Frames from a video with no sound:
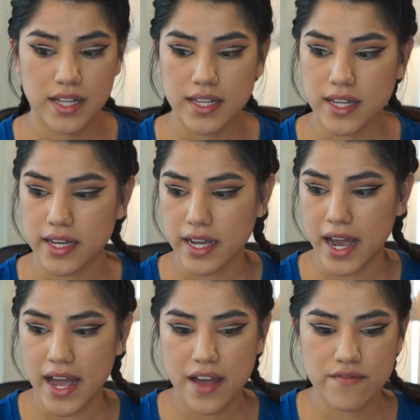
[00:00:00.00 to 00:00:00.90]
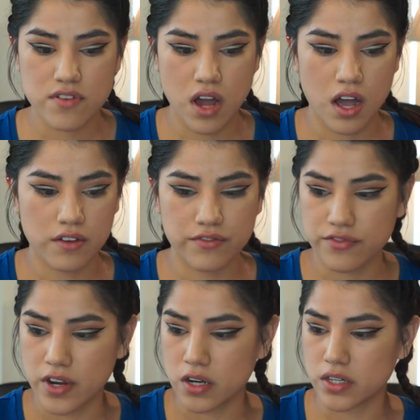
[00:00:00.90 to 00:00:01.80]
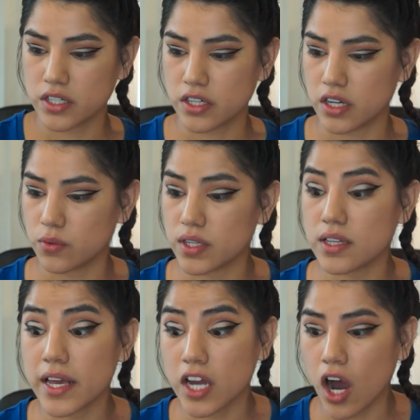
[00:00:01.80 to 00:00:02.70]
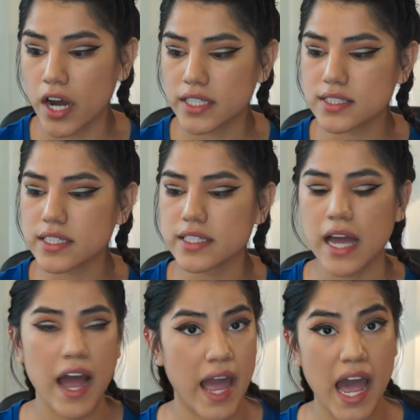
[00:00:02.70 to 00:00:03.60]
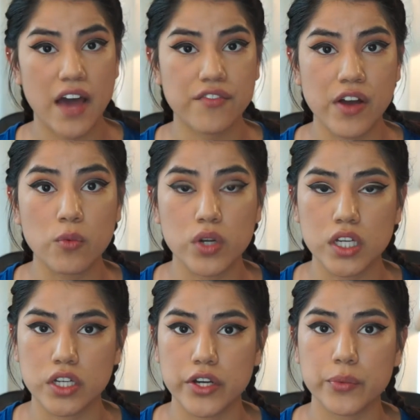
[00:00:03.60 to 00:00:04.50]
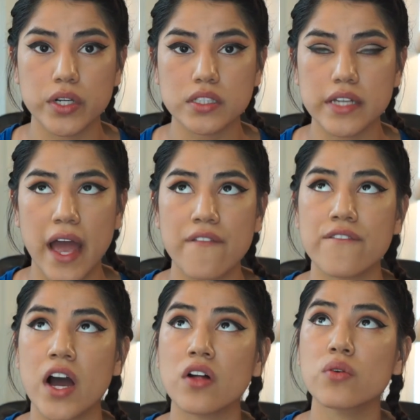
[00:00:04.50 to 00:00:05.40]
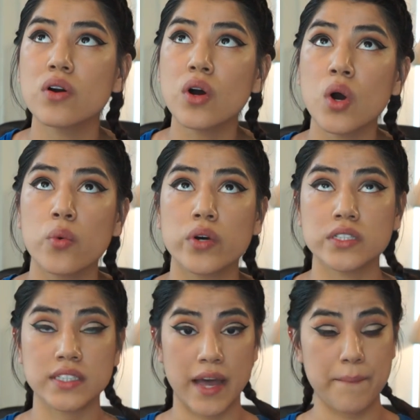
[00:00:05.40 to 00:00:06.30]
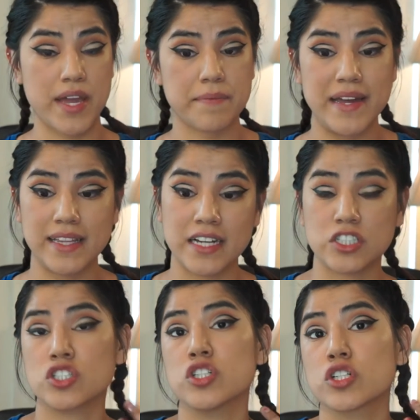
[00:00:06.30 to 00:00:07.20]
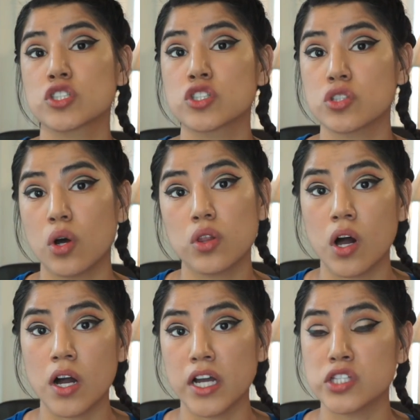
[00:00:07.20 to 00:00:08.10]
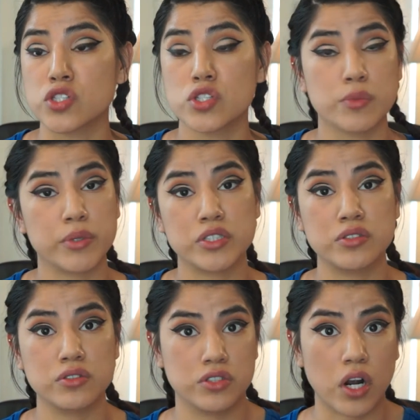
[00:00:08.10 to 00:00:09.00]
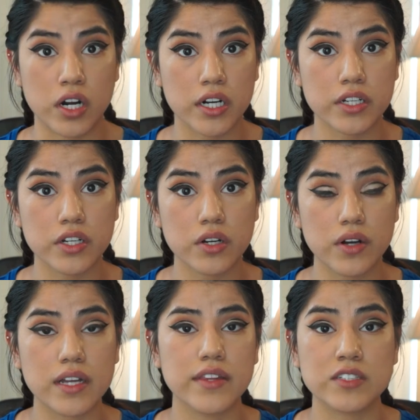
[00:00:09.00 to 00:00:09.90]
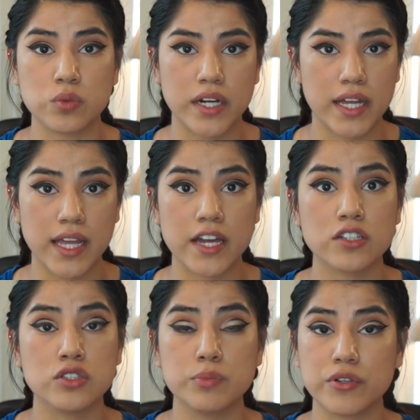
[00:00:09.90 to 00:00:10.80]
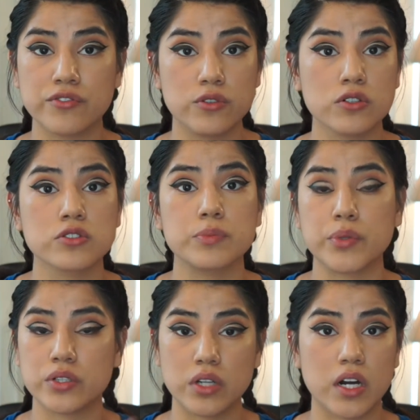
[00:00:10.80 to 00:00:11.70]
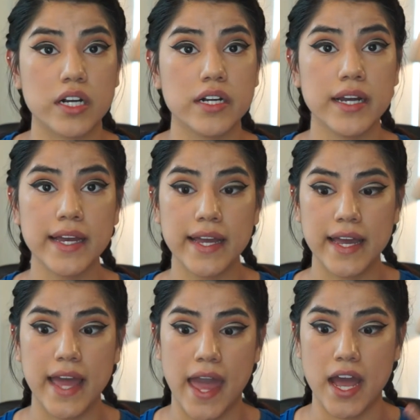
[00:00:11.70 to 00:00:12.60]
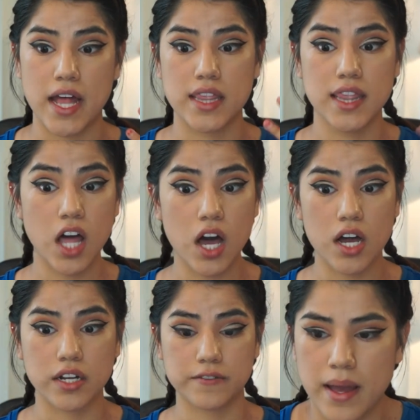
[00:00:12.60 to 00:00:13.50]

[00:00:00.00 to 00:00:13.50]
Like, I have not found a good one. Like, honestly, I have found really good ones. I found ones that make my lashes look so long and super dark, you know. That's what I like, super full, super dark, and long.